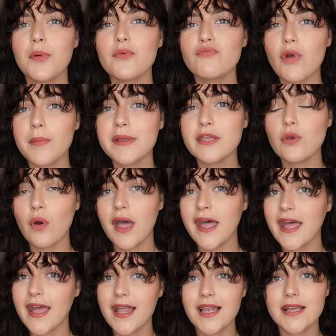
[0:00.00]
rubbing your
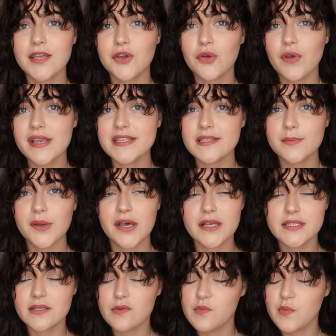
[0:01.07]
hair like a crazy
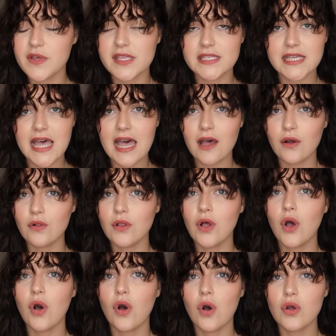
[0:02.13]
person with a
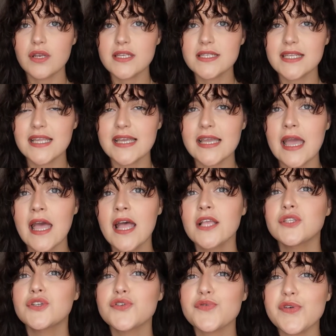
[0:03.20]
towel. Honestly,
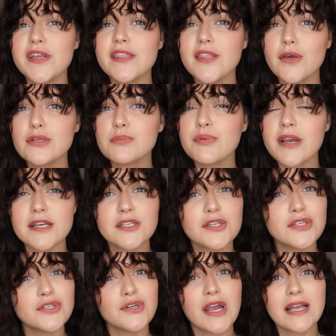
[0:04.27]
treat those precious
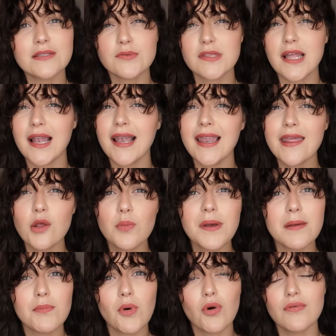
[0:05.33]
strands with a little
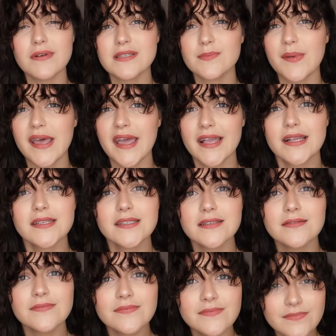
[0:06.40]
bit more respect.
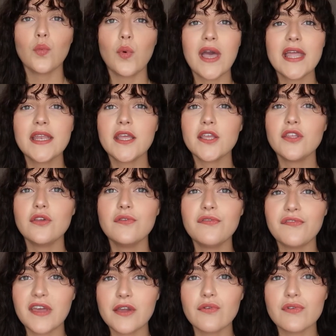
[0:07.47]
When you
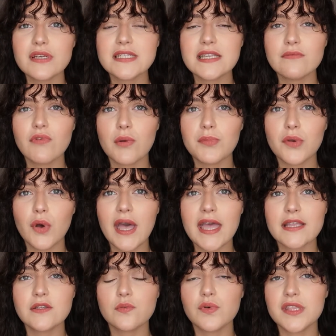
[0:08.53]
vigorously rub your
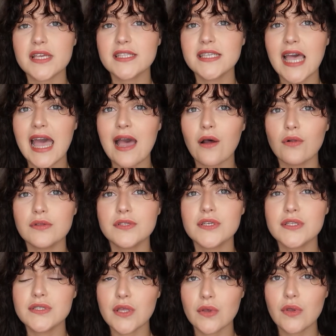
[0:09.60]
head with a towel to
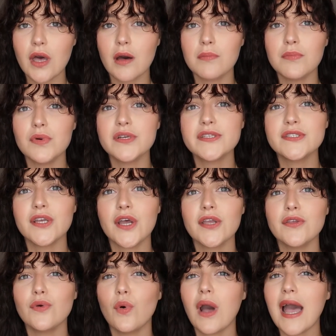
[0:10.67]
soak up
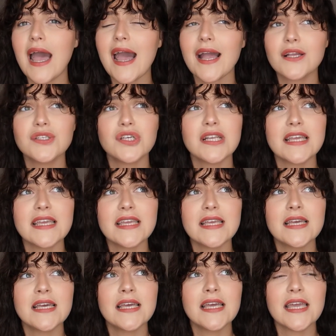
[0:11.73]
moisture, you're
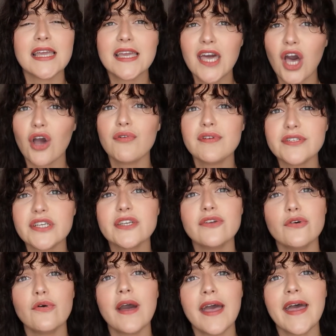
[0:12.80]
actually encouraging
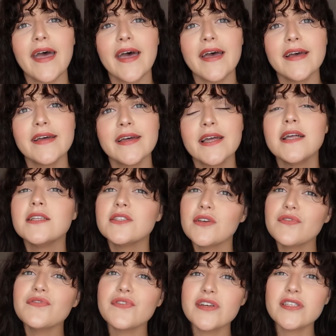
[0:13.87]
your hair to
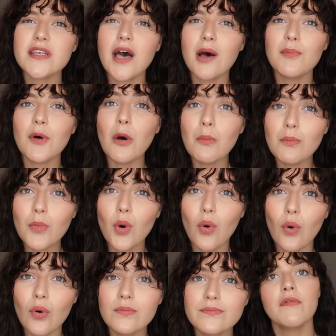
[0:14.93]
frizz up
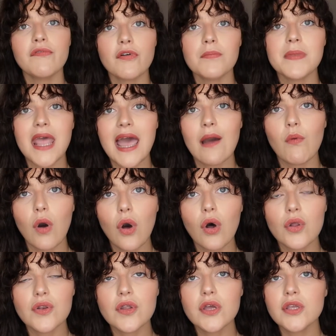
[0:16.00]
more. From now
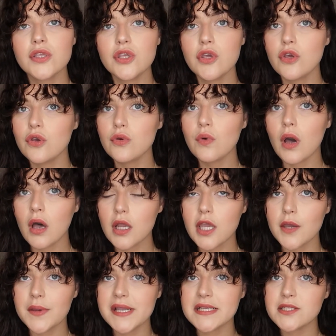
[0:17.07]
on, you are
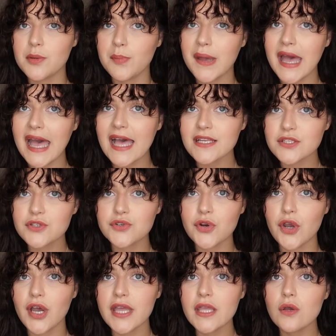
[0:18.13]
going to pat
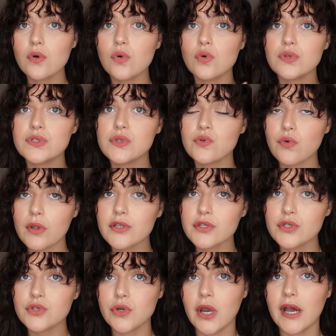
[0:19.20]
dry or
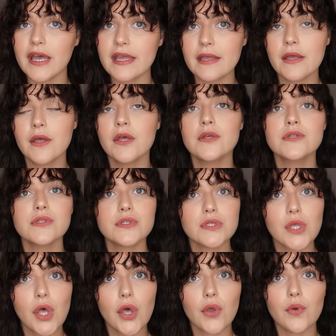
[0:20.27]
scrunch dry.
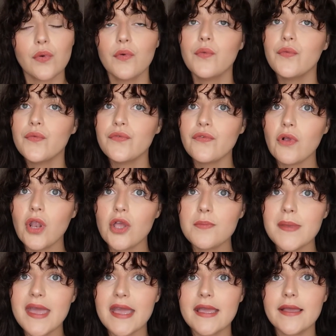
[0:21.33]
So follow
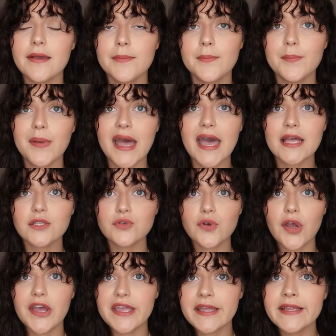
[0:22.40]
me, pat
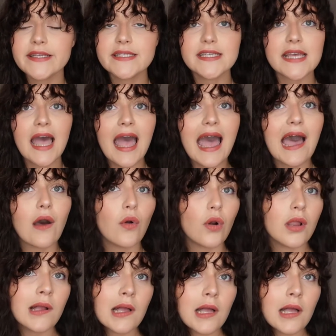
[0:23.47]
dry, towel,